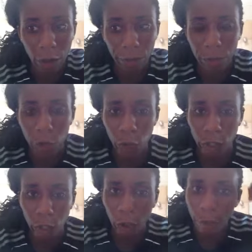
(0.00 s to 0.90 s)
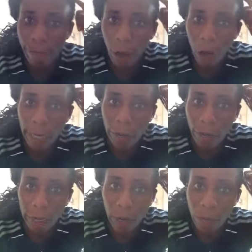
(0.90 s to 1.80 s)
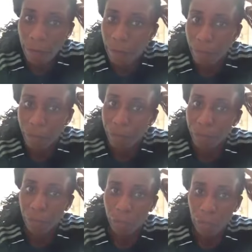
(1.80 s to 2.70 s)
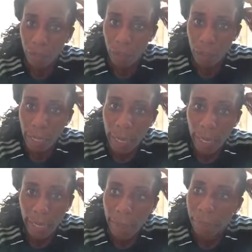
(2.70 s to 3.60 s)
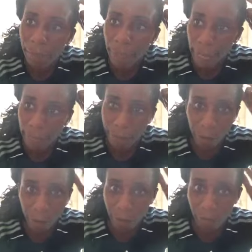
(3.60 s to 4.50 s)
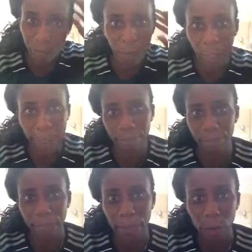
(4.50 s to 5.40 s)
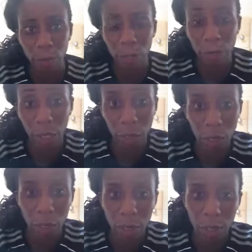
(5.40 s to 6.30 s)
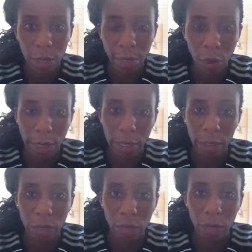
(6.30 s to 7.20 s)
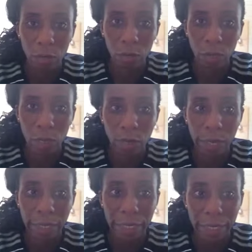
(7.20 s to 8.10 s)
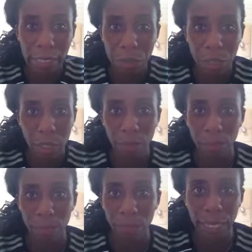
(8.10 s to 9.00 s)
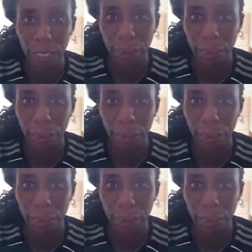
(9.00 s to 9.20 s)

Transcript: been doing a lot of fartlek running with them, and for like people who don't know, fartlek running is picking